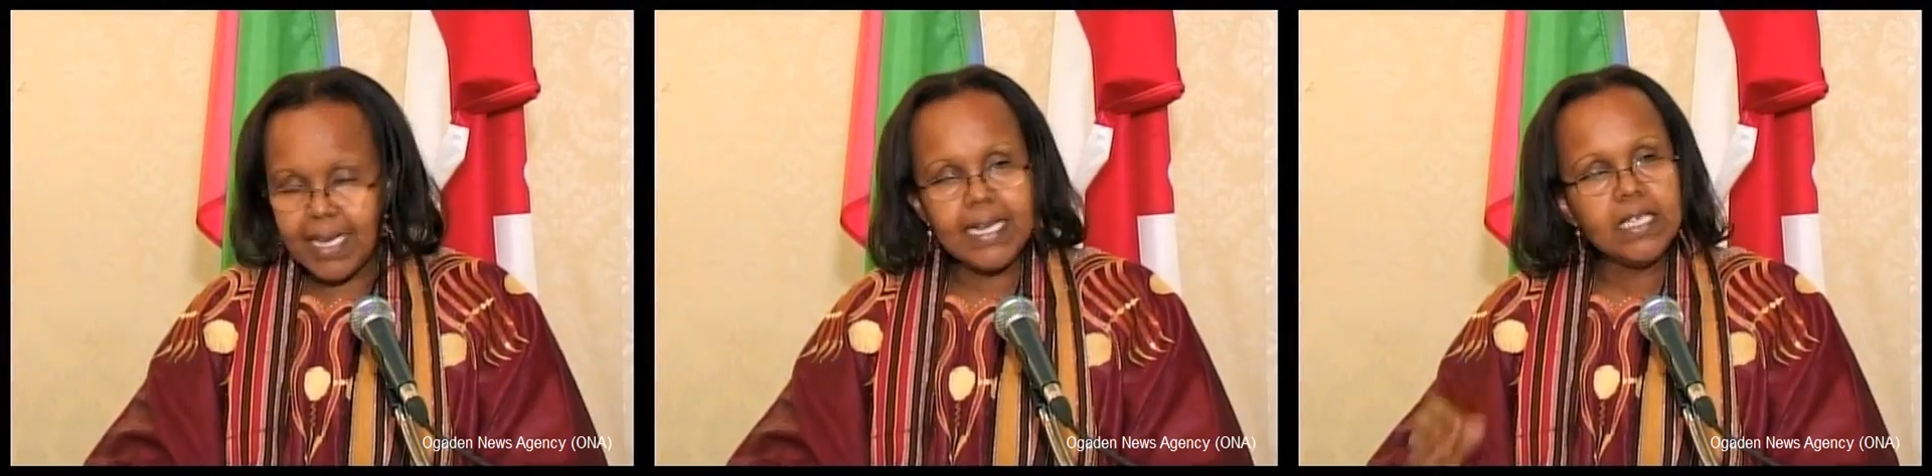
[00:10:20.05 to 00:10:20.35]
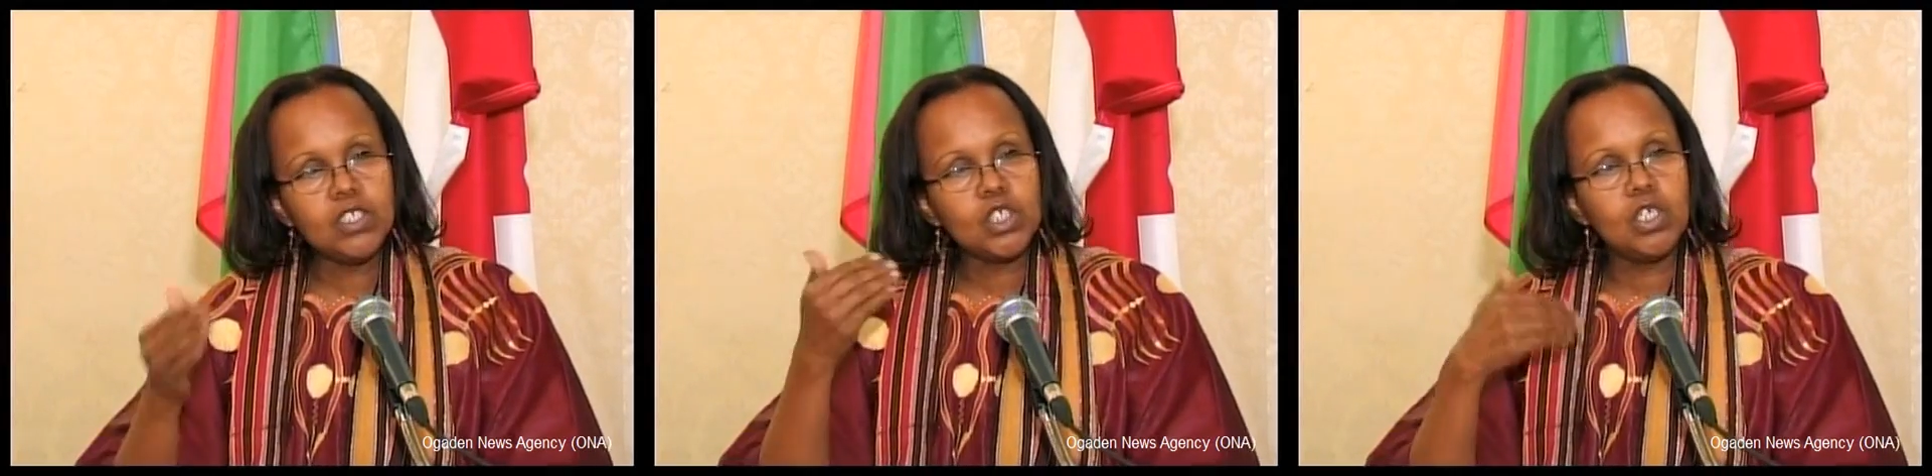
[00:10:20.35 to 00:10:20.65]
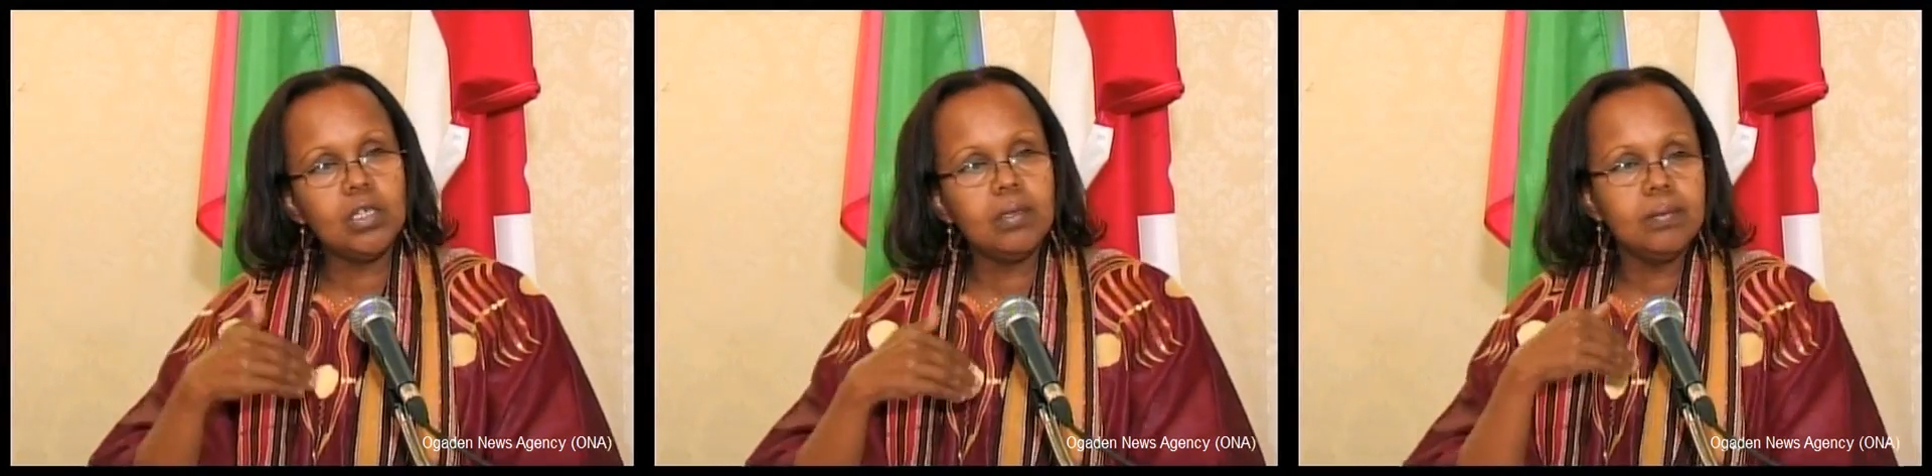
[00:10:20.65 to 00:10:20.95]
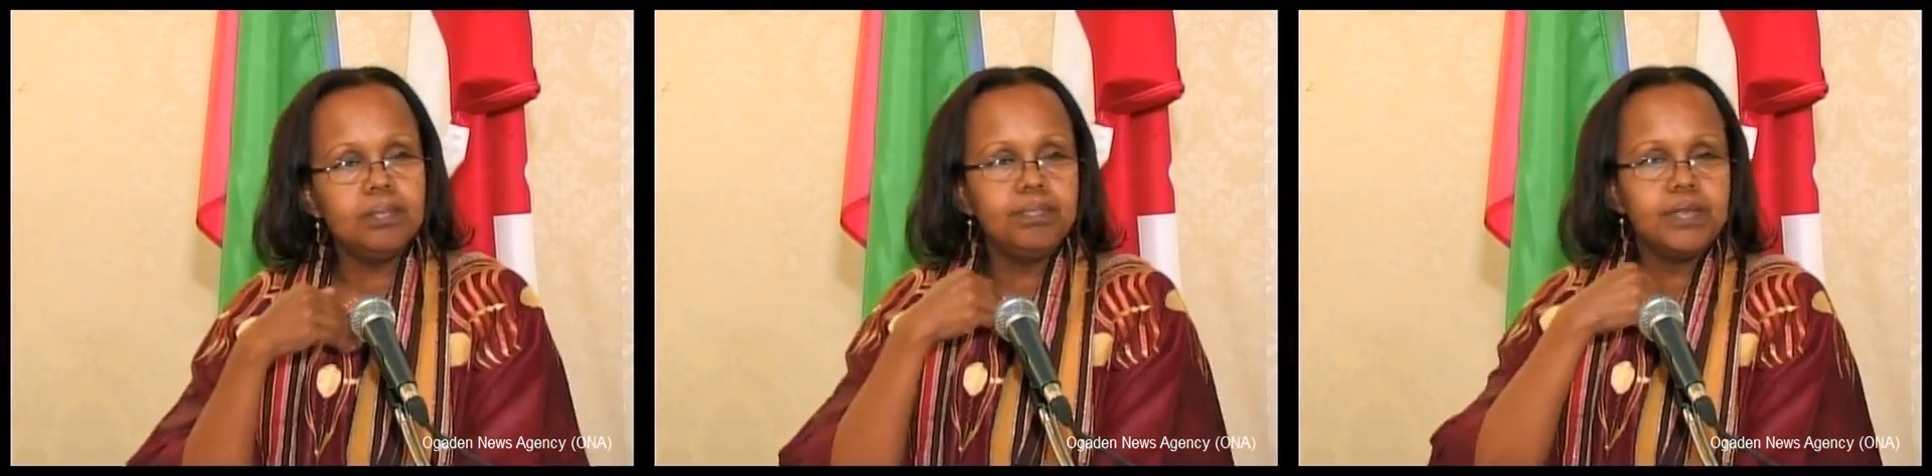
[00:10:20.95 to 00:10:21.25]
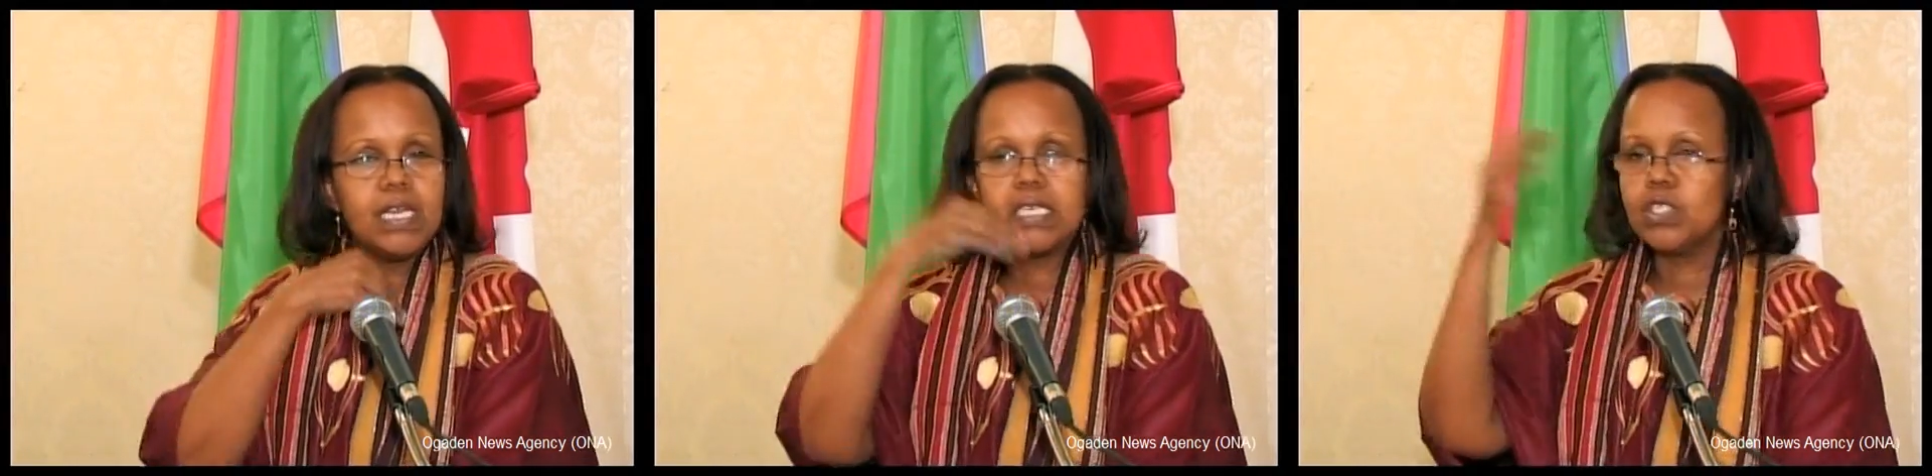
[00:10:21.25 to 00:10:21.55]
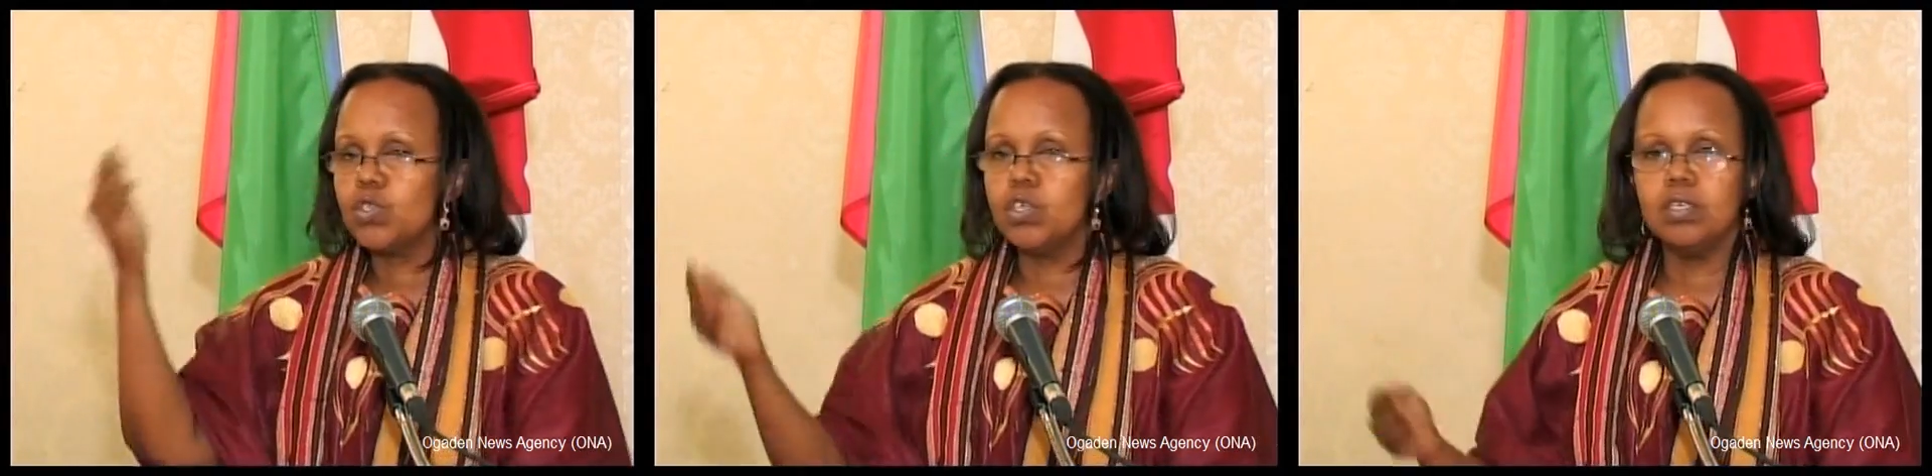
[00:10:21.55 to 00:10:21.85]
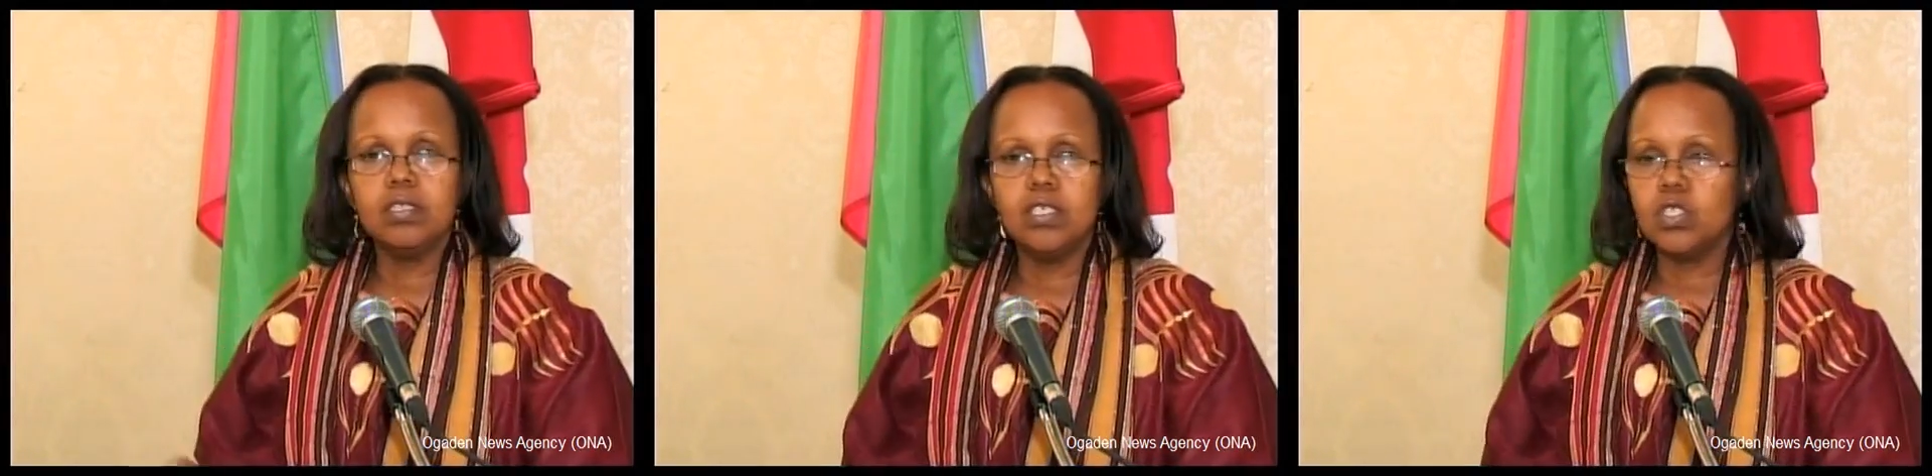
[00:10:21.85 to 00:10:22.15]
Internal,
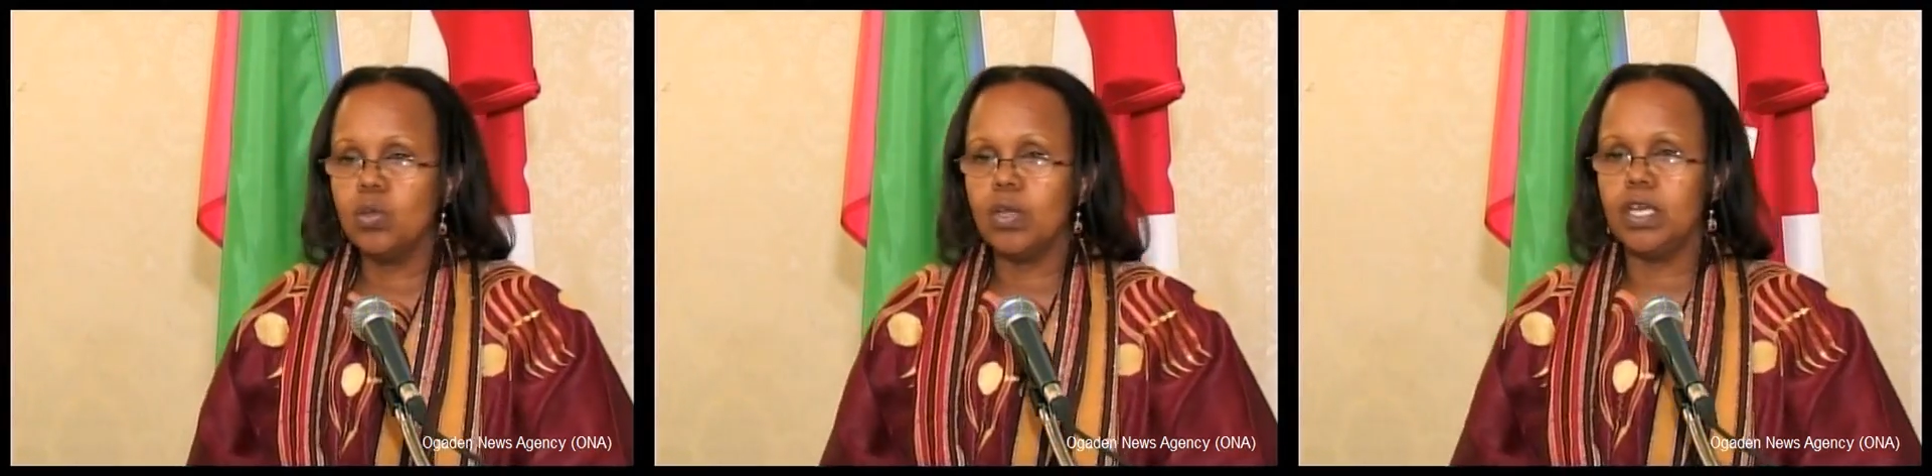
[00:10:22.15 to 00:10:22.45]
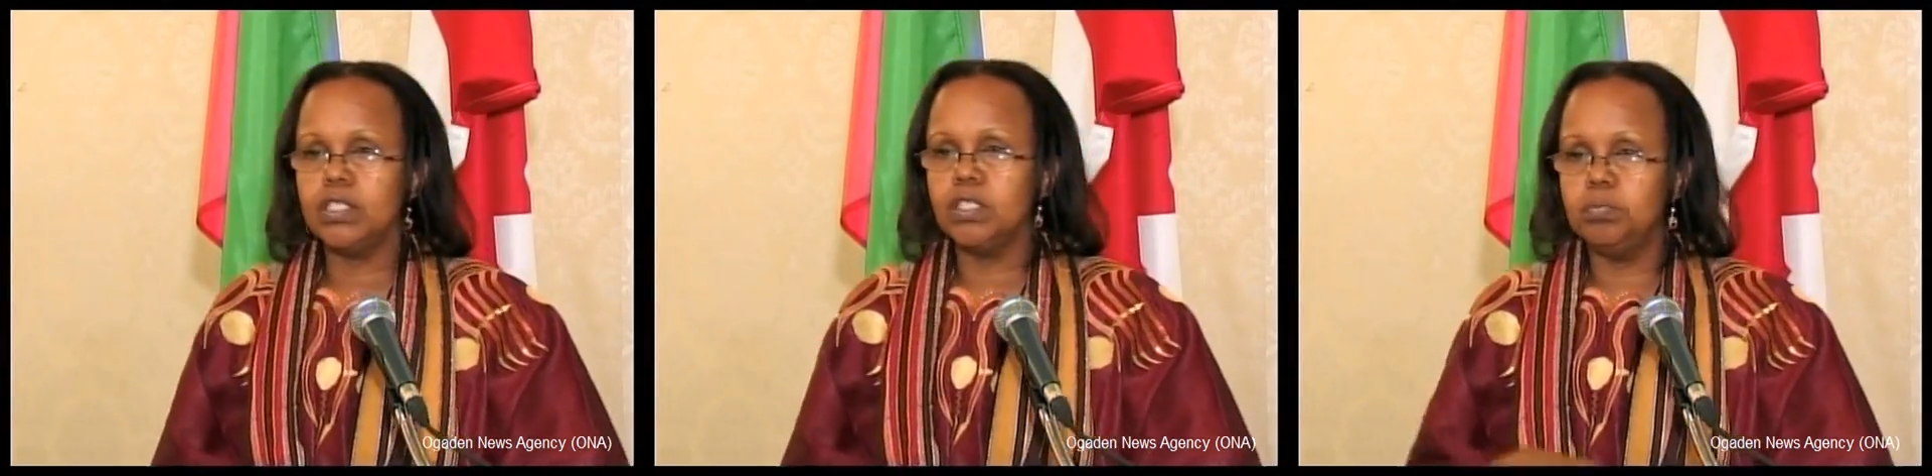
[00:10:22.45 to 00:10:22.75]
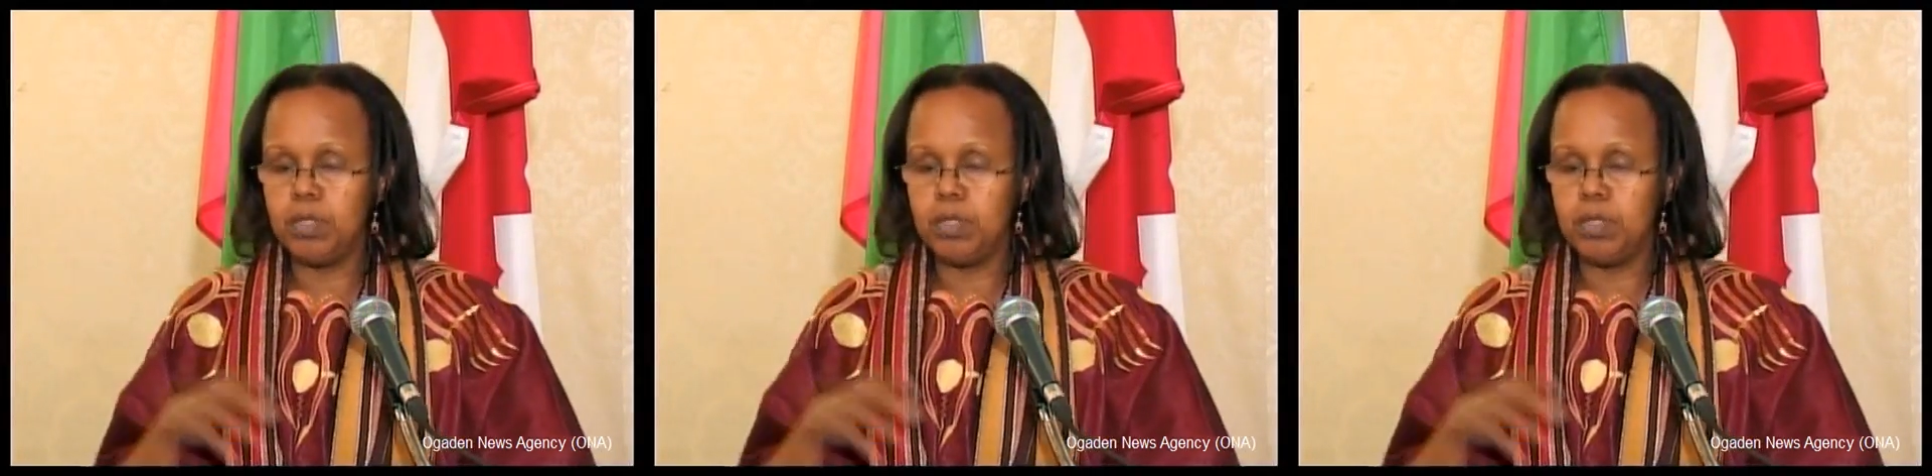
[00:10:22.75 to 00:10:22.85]
external dislocation,